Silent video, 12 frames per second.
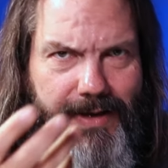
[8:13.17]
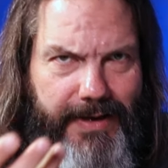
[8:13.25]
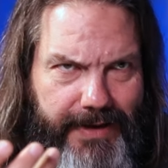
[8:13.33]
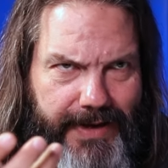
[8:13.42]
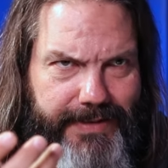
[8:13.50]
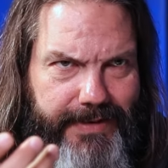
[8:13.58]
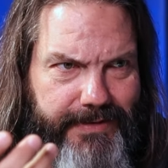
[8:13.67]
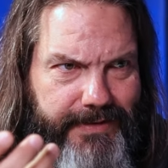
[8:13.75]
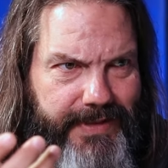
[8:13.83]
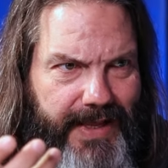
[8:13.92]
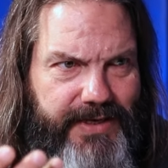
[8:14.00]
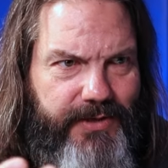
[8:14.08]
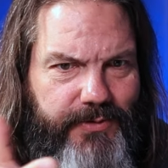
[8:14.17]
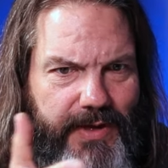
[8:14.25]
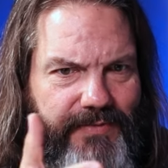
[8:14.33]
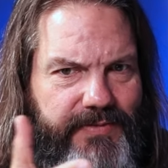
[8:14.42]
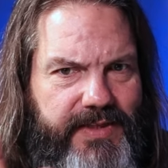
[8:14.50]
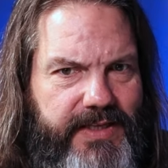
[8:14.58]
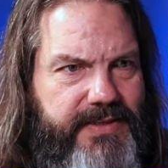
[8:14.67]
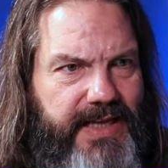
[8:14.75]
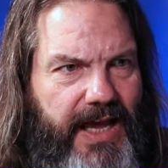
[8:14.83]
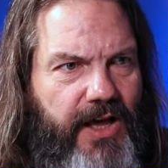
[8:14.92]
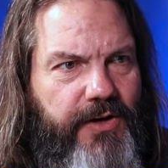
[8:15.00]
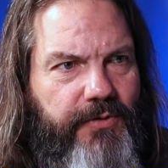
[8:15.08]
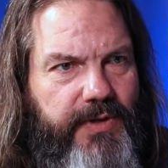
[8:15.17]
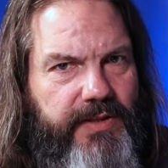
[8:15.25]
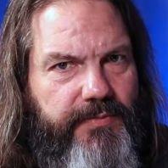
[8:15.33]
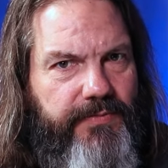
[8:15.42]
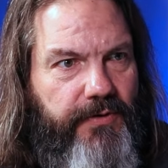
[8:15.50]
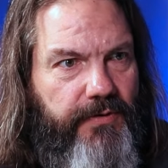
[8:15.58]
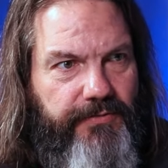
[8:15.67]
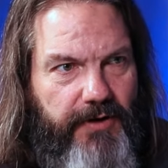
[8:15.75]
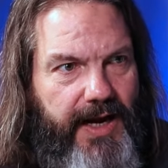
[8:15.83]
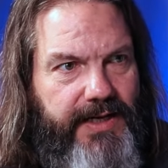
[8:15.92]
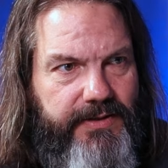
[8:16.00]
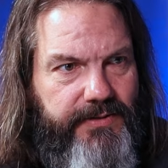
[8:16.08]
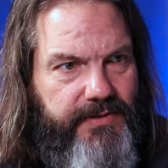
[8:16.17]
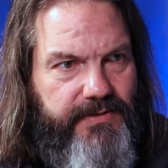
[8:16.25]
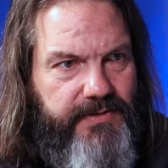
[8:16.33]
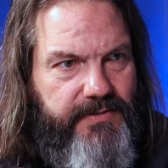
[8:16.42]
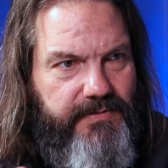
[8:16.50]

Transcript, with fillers: And then you have this algorithm for fractals.